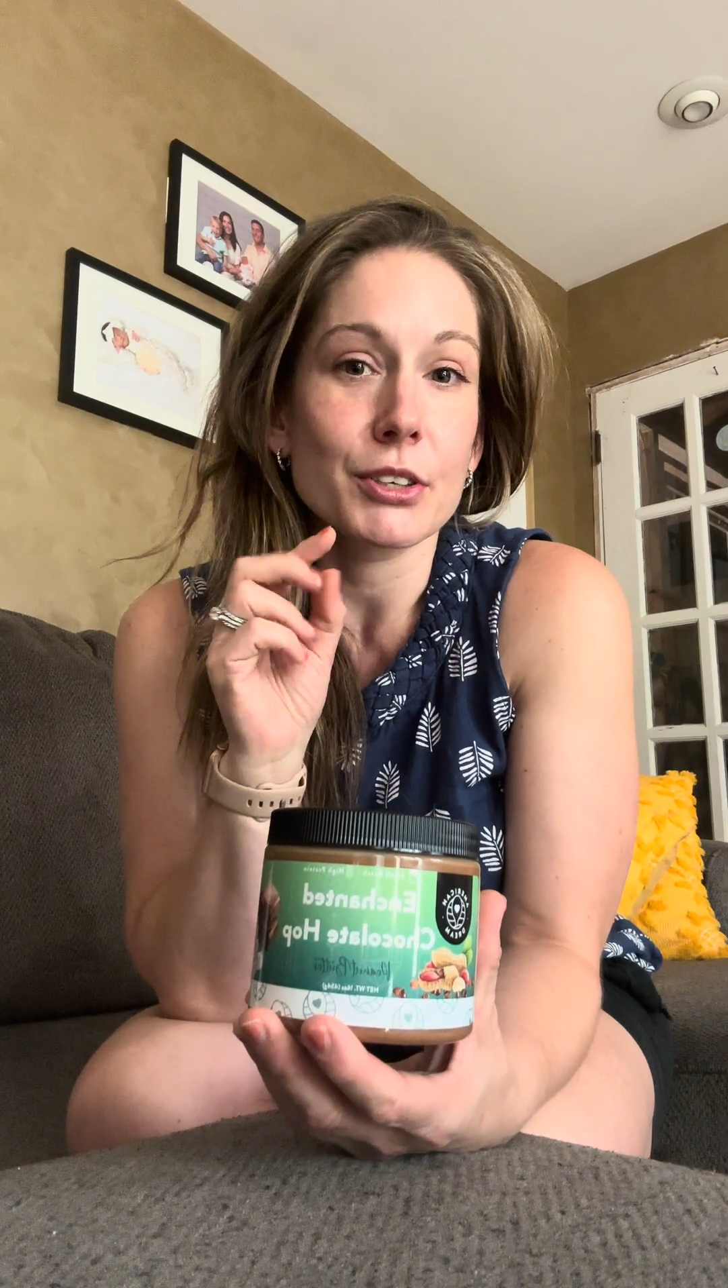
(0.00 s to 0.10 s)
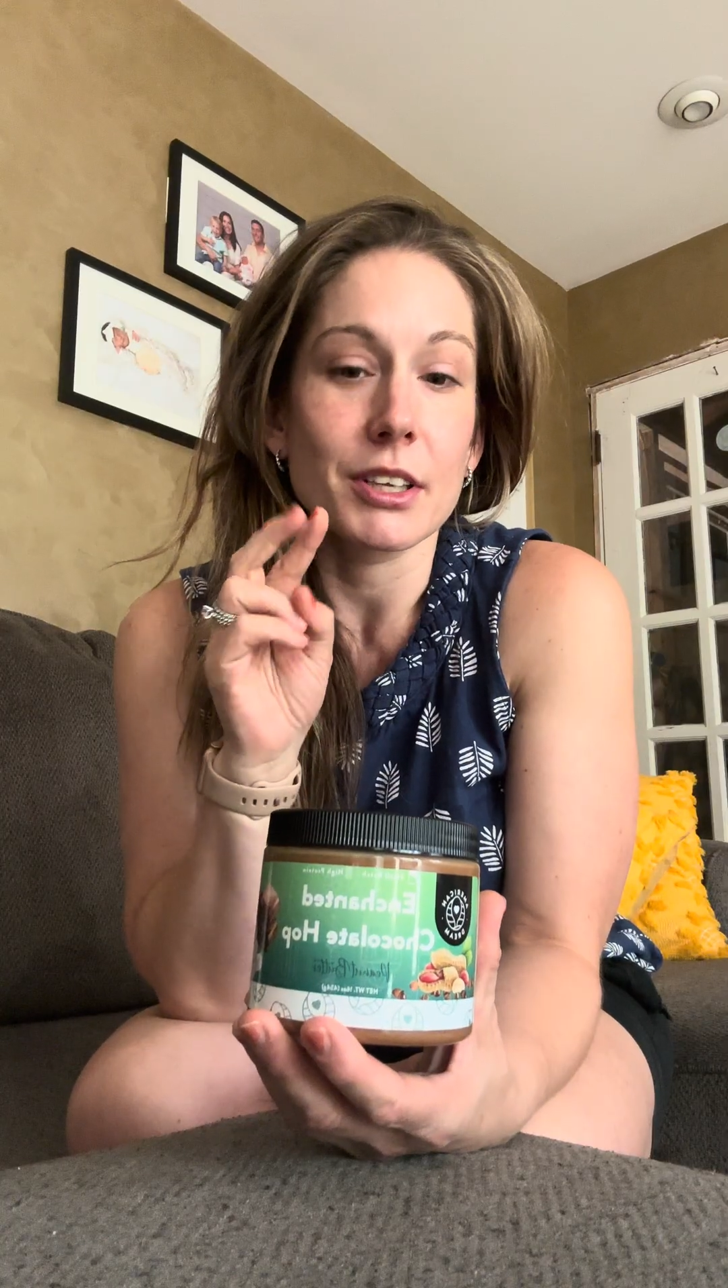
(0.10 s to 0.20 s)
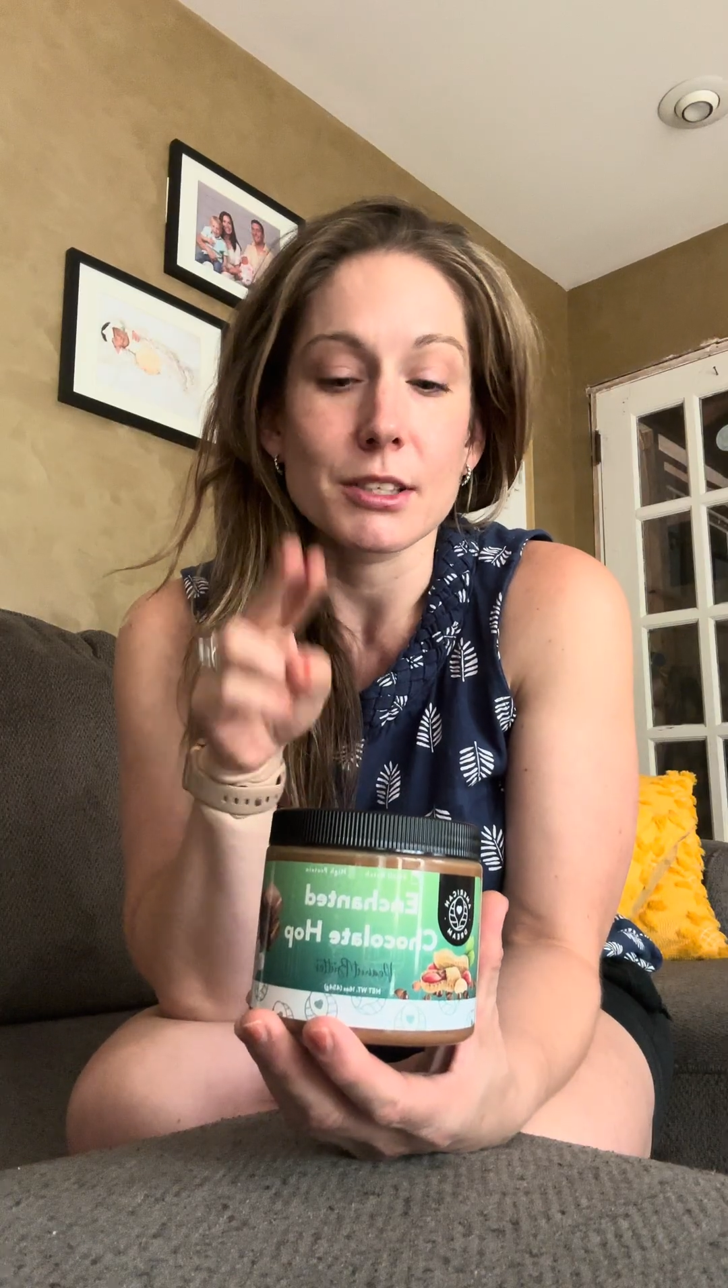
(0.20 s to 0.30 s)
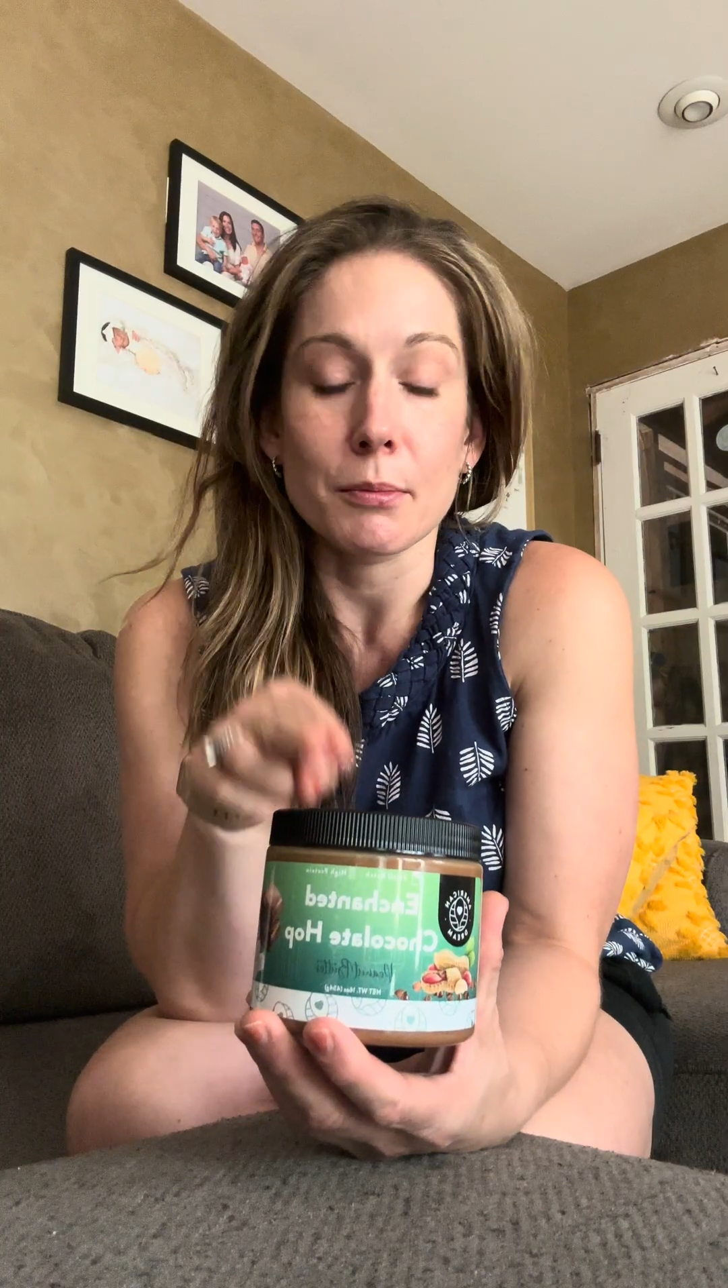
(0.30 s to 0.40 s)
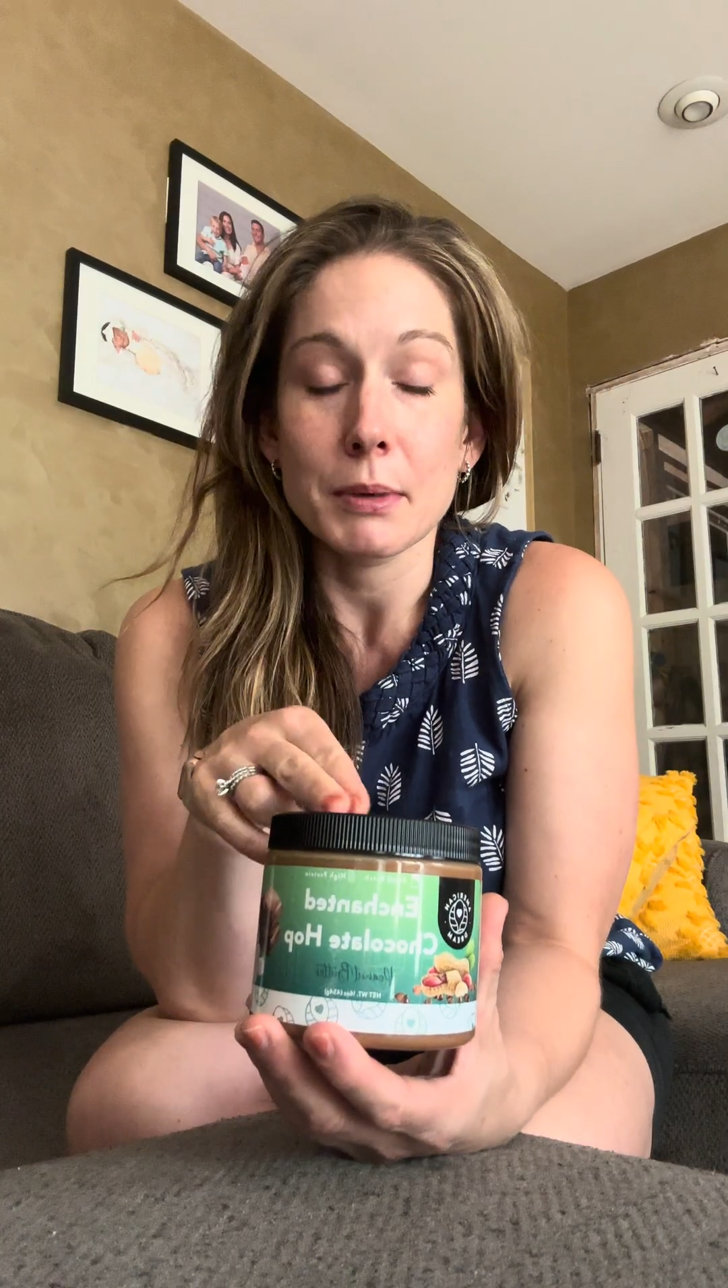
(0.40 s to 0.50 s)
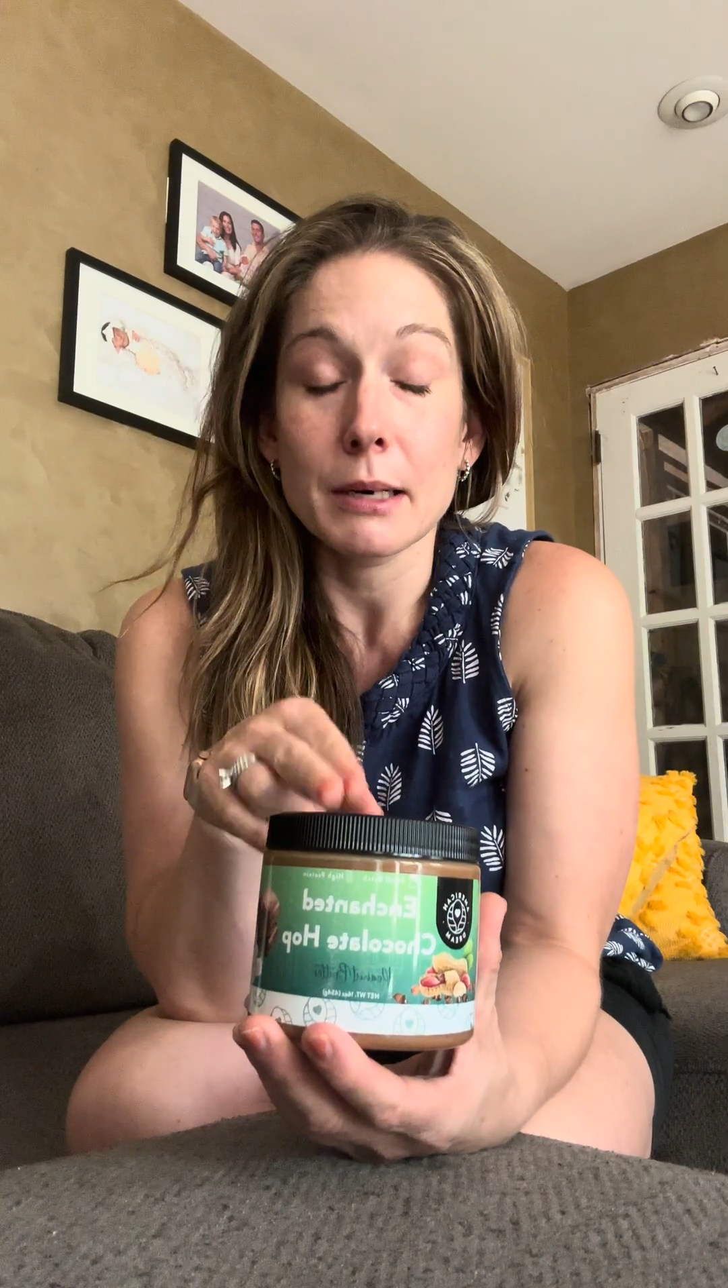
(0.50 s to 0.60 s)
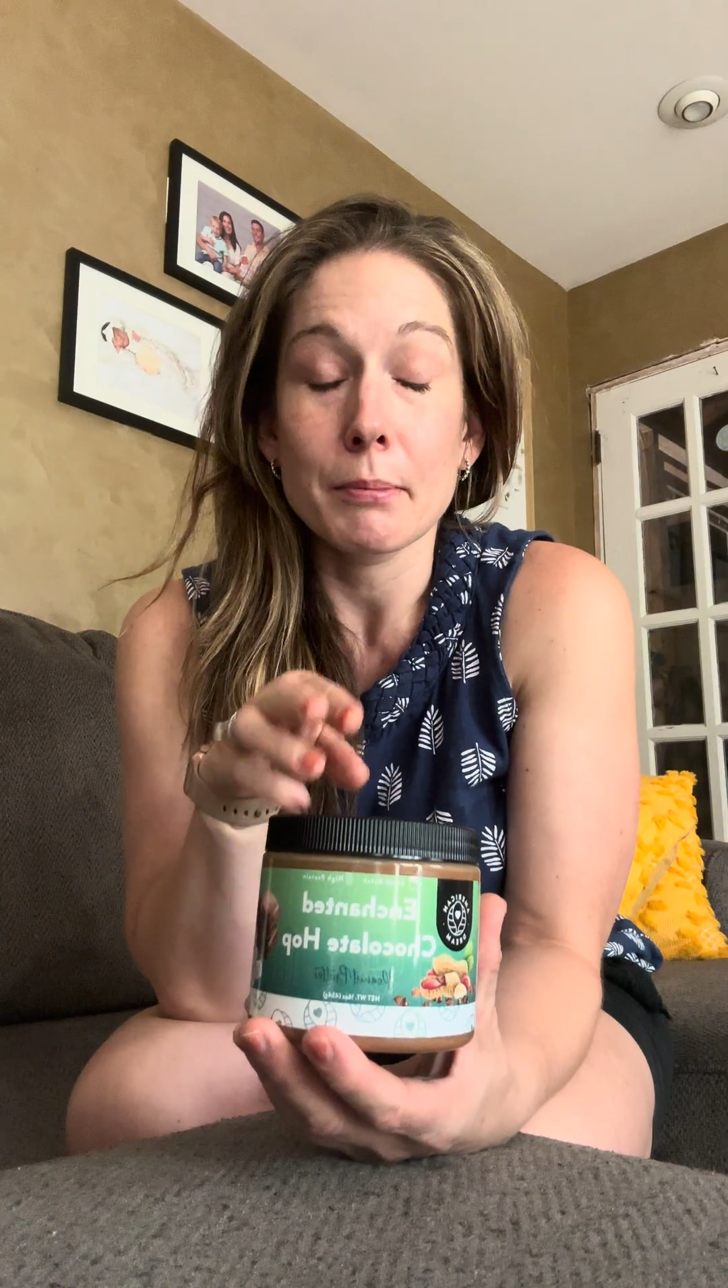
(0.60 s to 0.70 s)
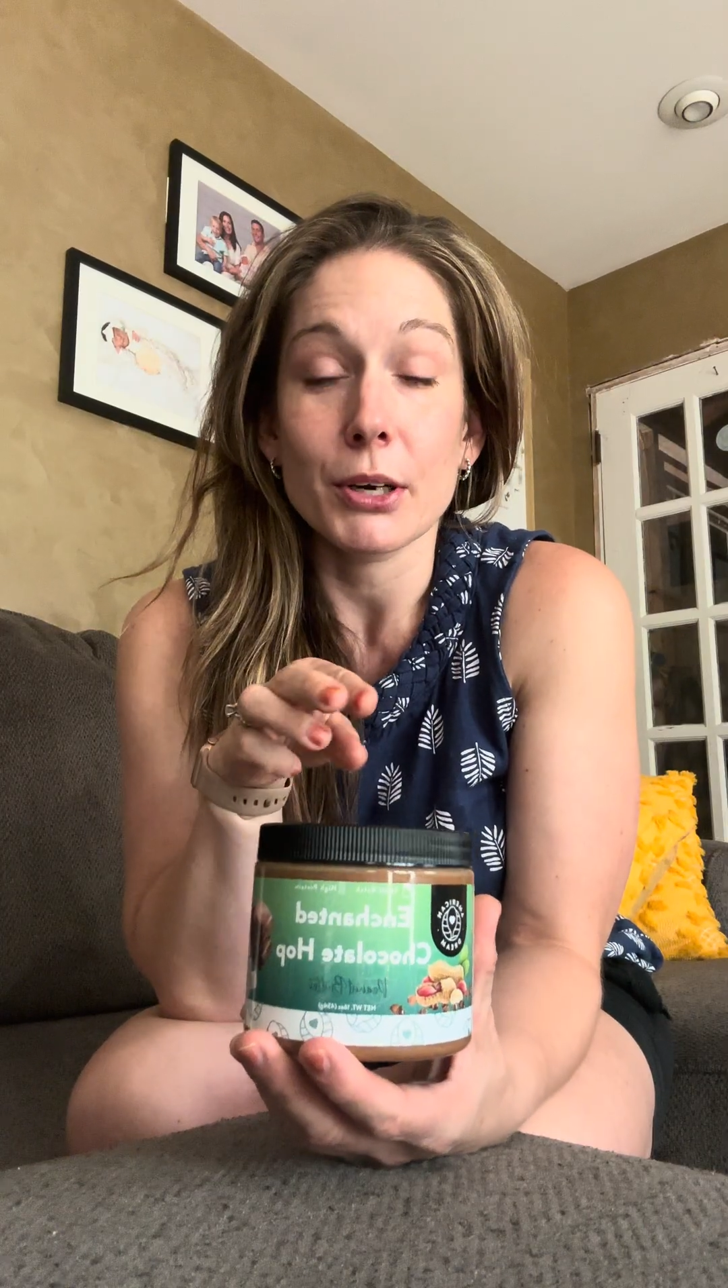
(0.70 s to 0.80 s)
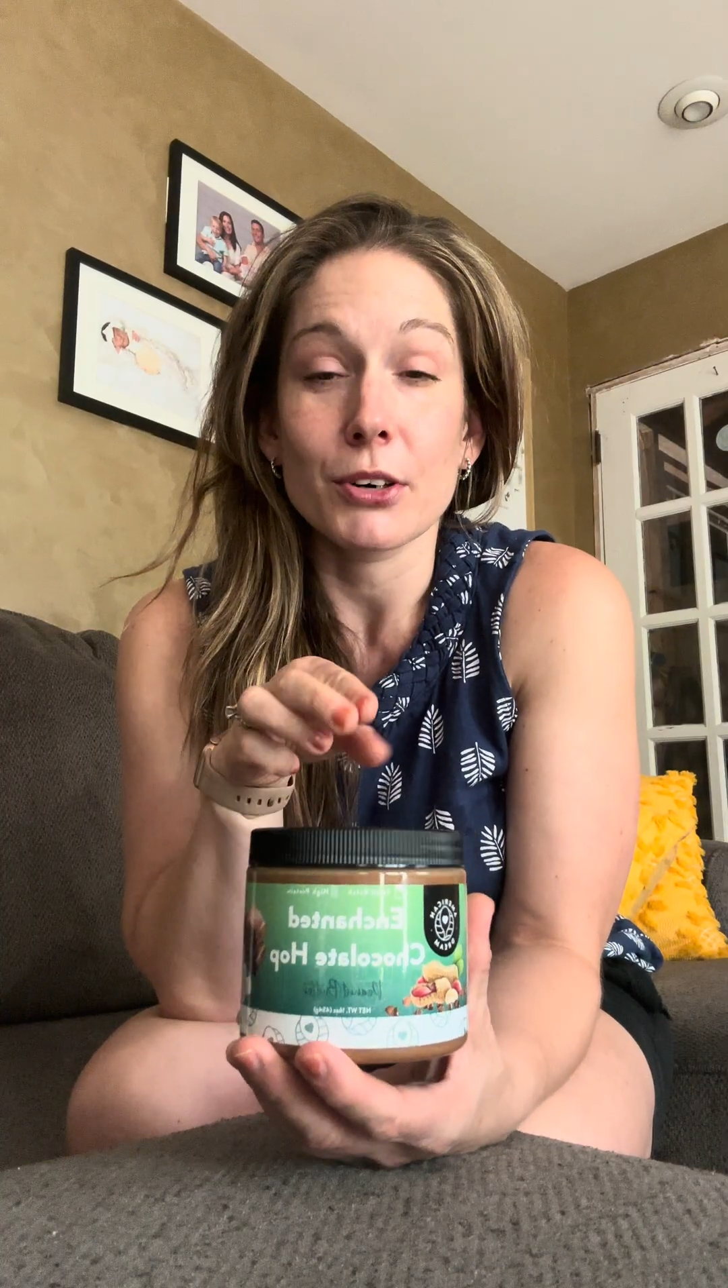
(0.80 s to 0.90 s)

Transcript: they sell peanut butter,